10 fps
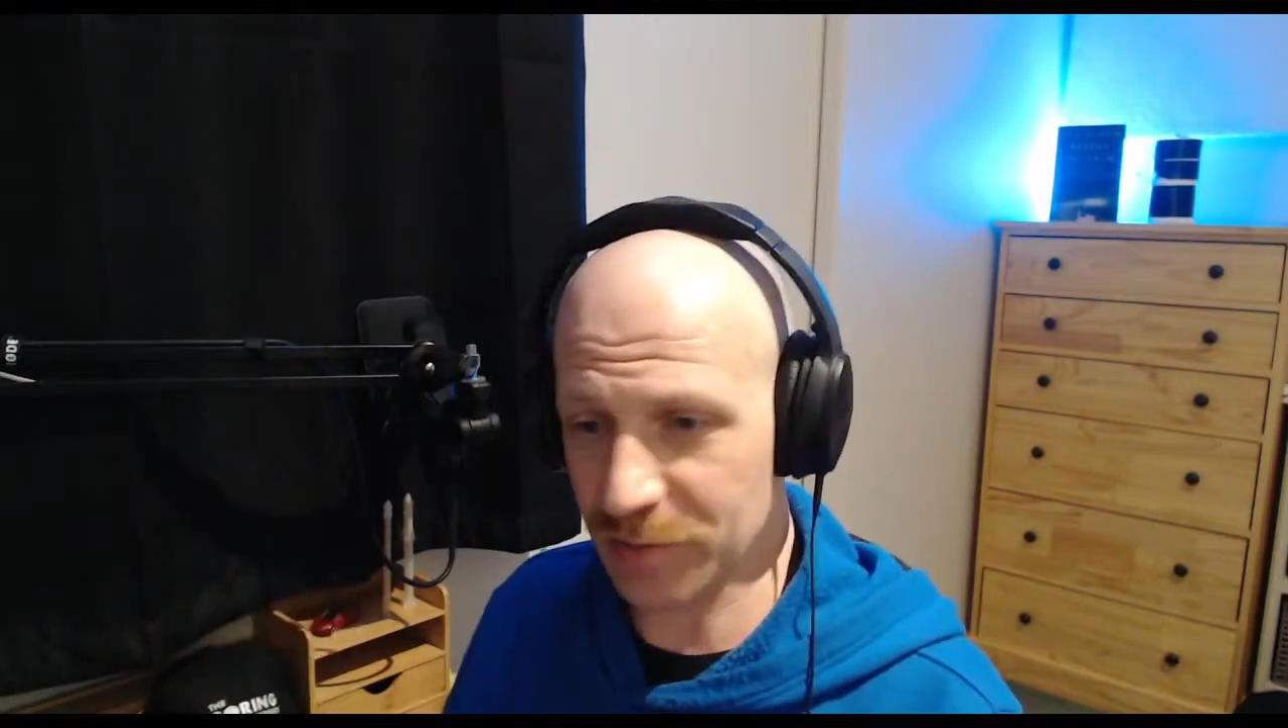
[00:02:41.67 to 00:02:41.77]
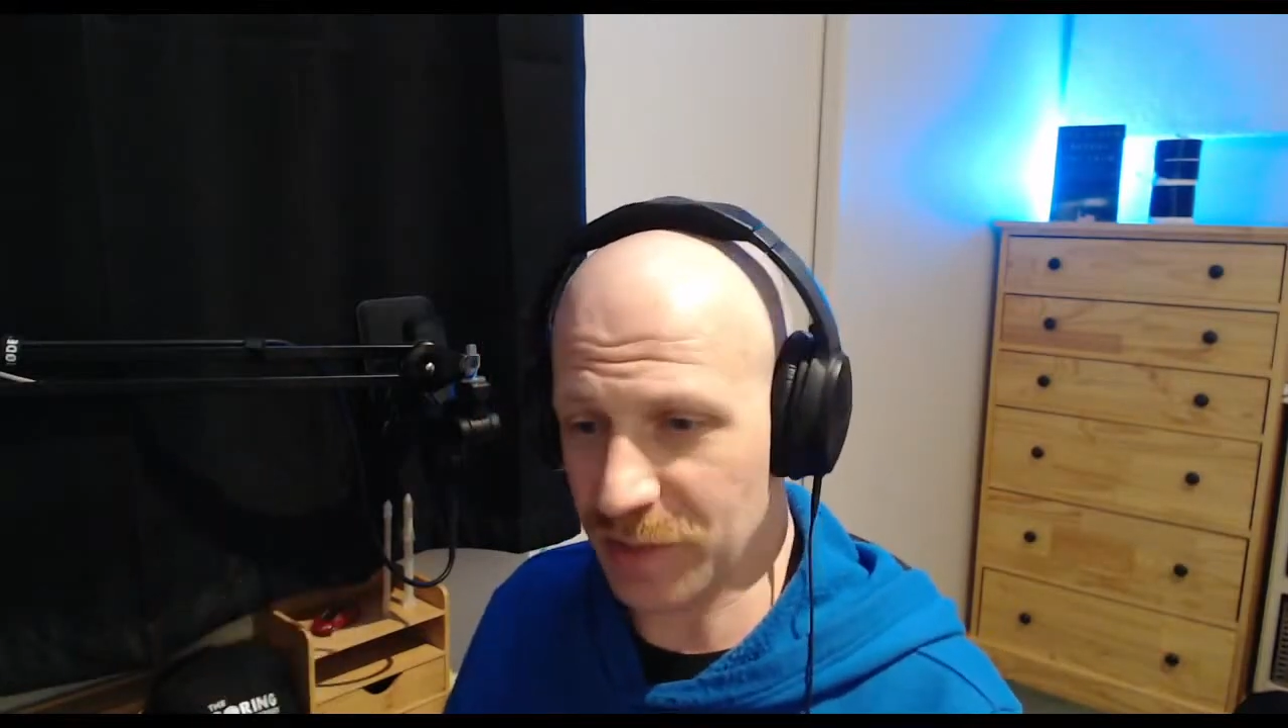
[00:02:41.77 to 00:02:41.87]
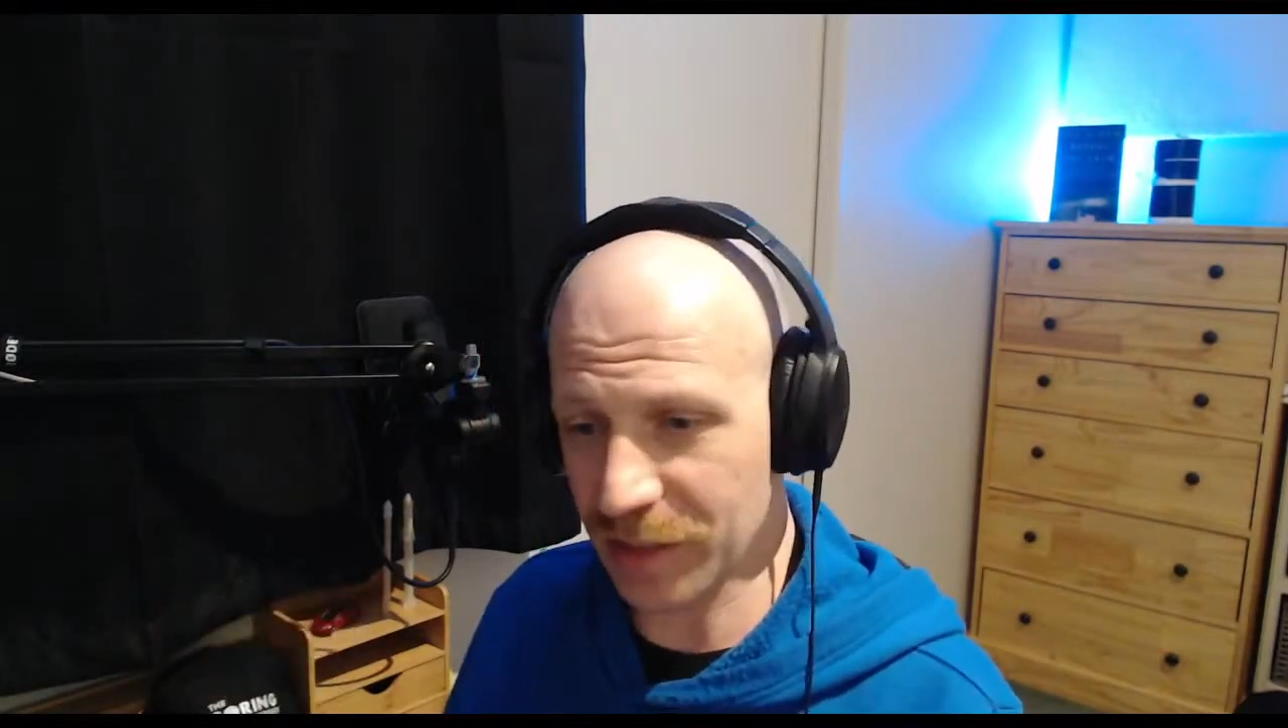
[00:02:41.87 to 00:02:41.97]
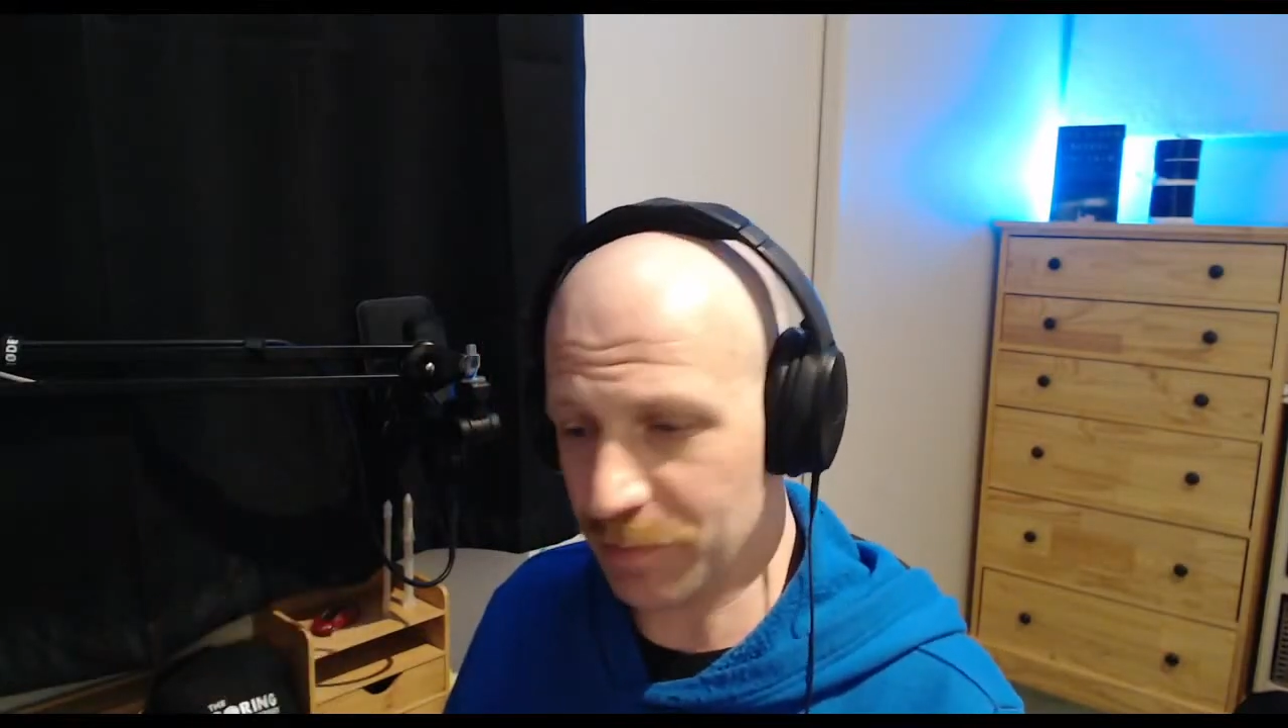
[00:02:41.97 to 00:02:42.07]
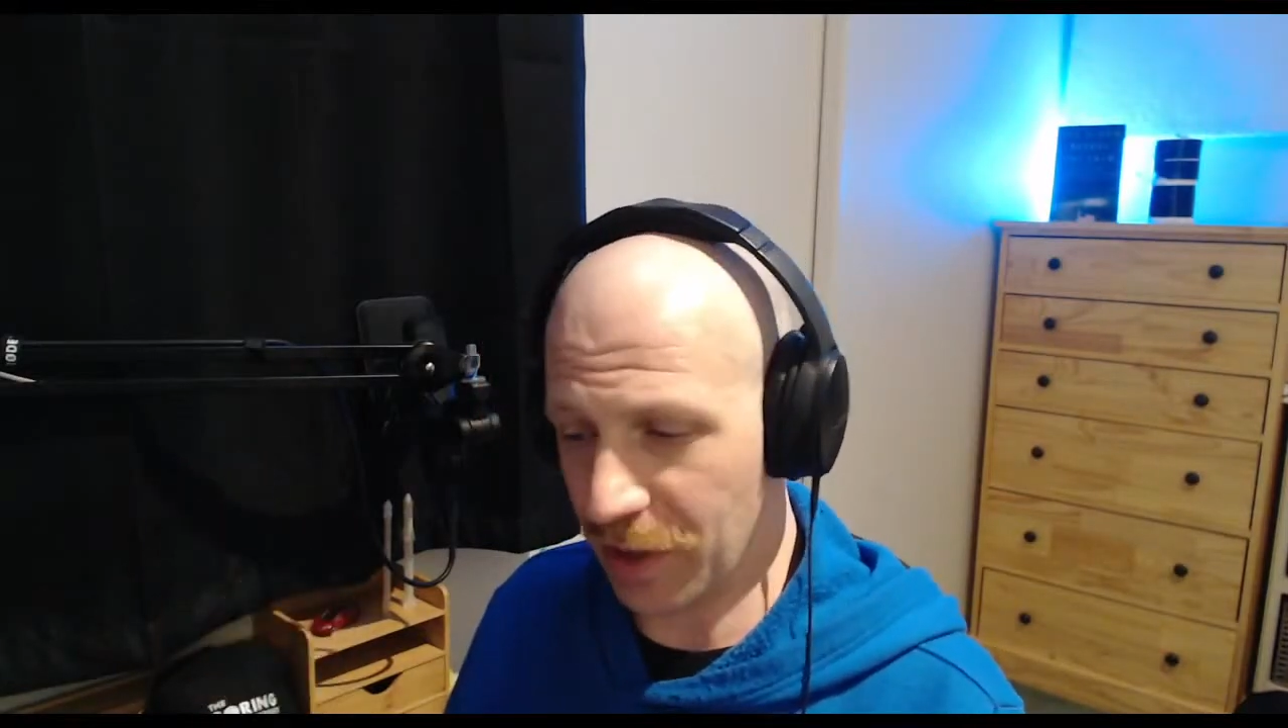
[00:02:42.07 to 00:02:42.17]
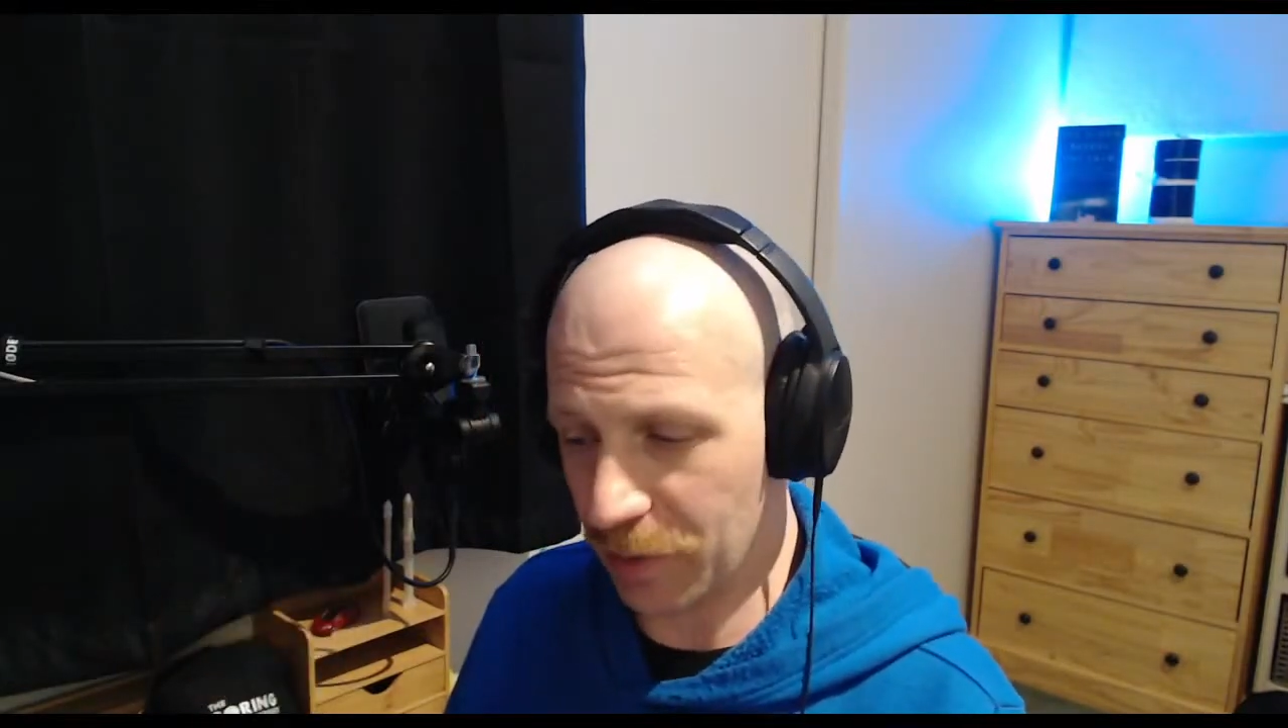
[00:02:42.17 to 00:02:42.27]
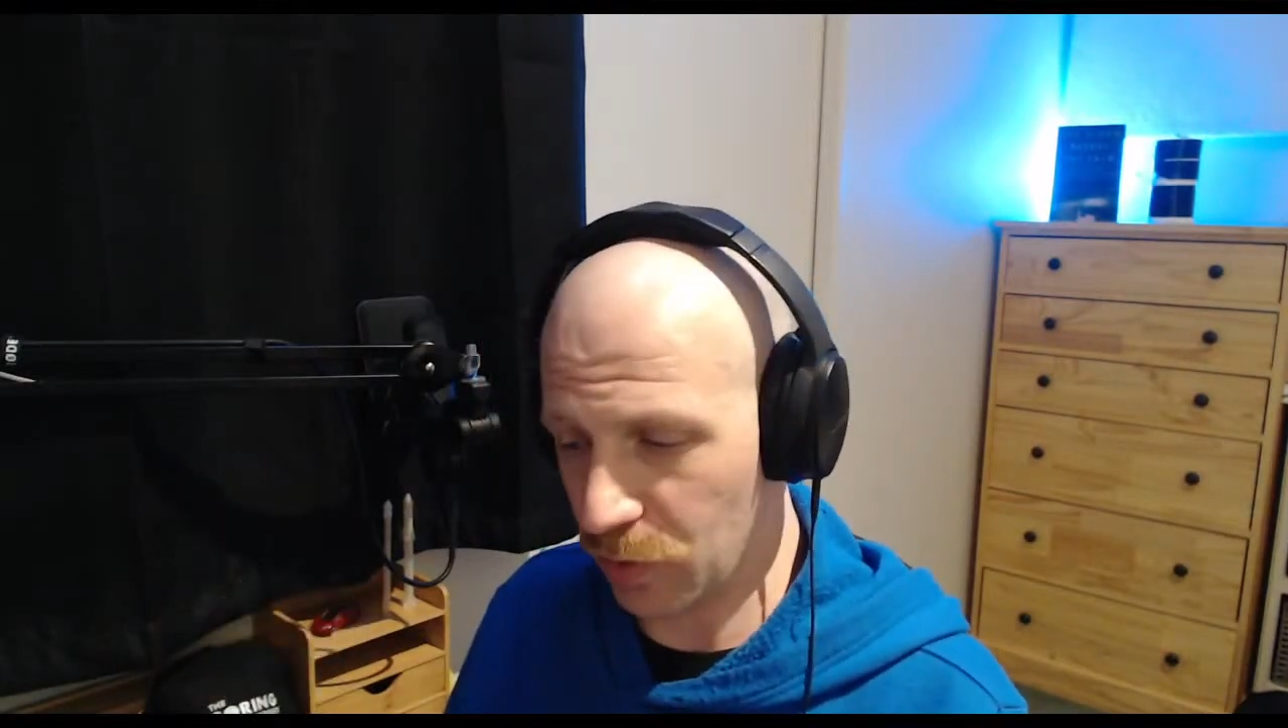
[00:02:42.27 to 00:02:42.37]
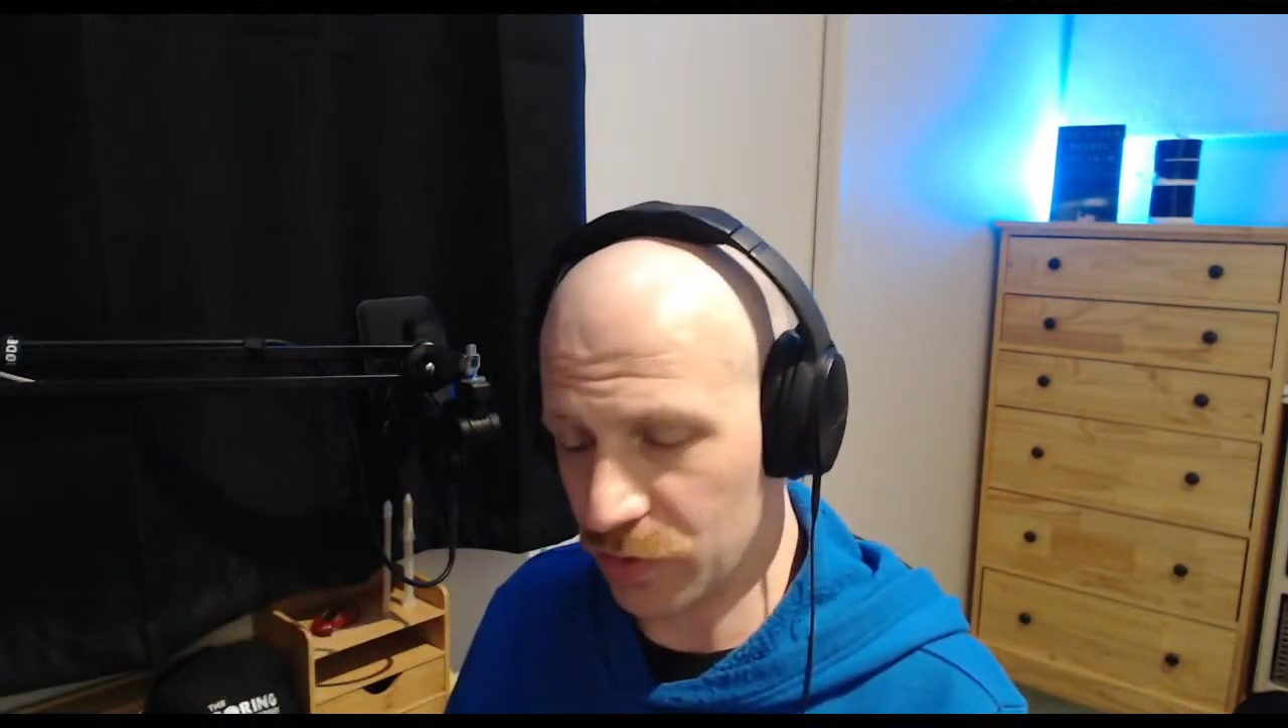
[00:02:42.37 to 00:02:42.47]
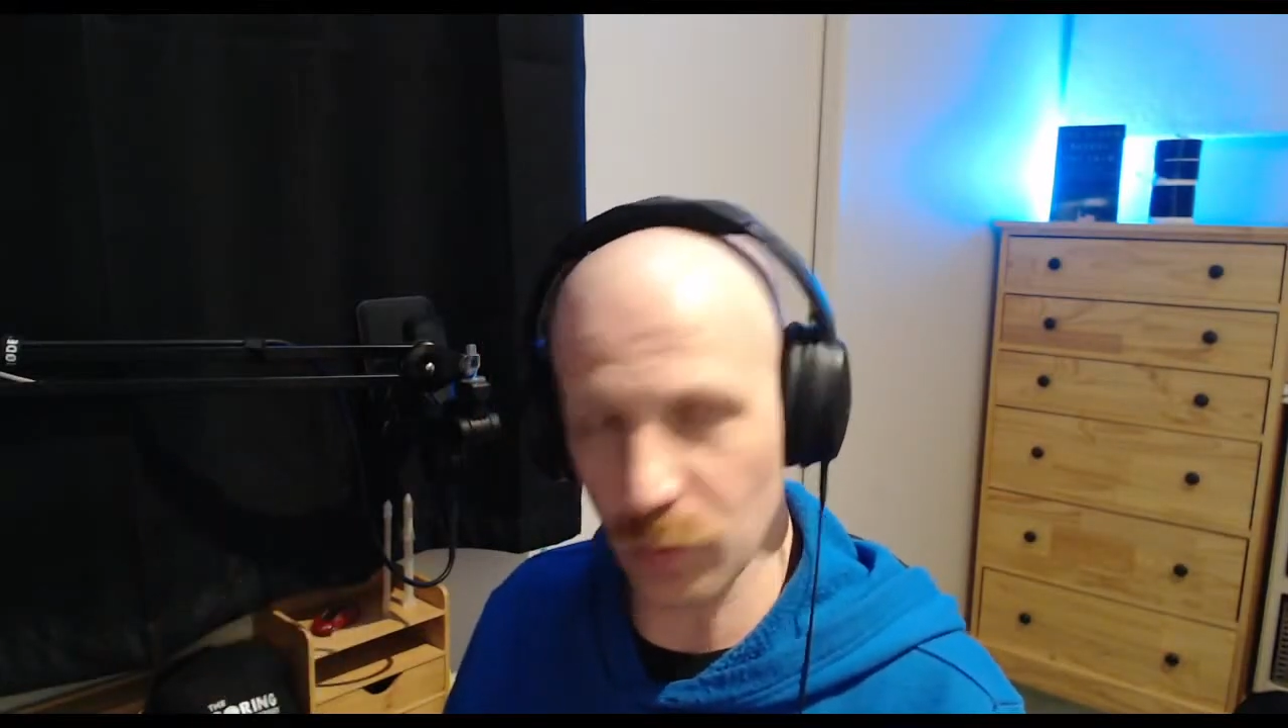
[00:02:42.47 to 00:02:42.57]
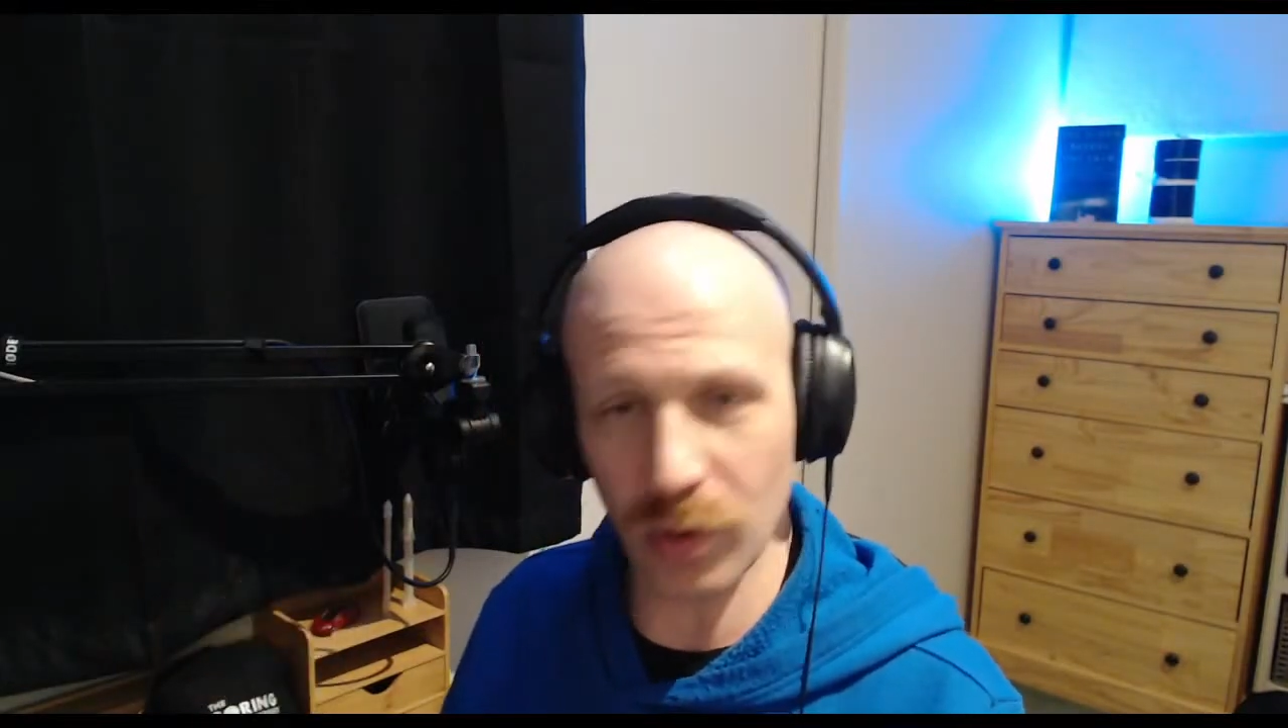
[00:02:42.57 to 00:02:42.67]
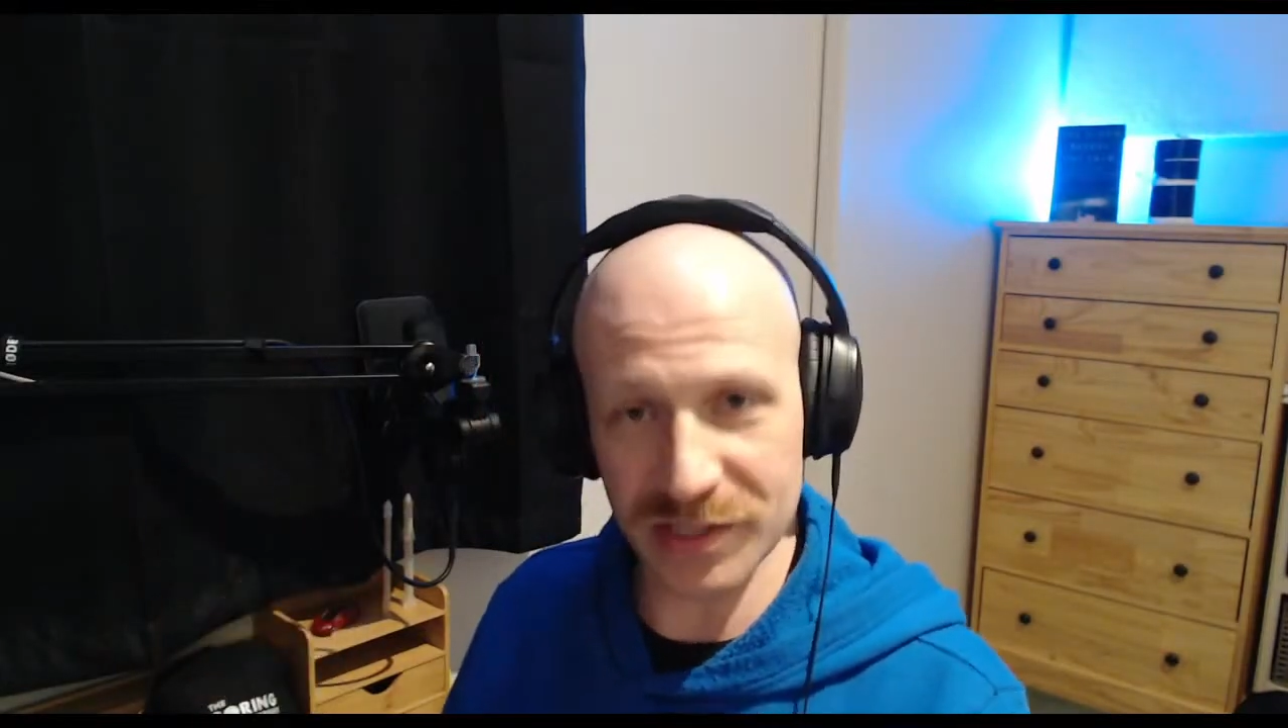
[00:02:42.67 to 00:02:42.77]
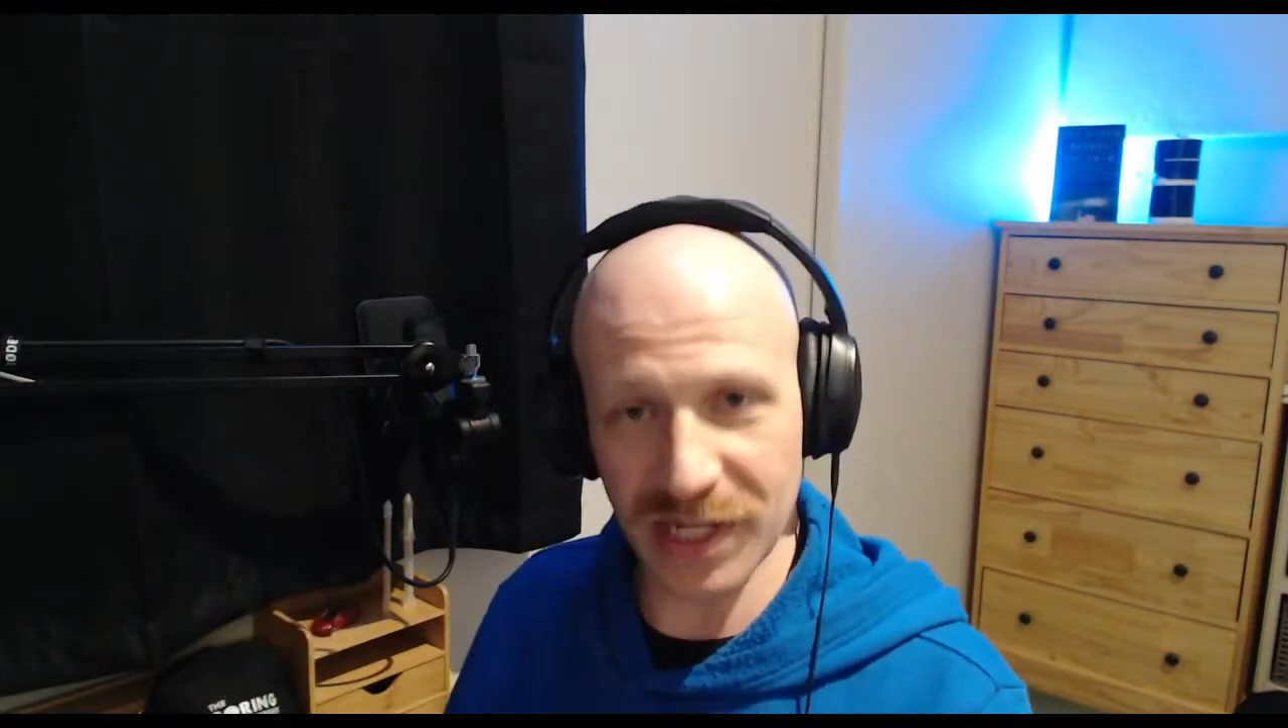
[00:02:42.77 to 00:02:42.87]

to be comparable to what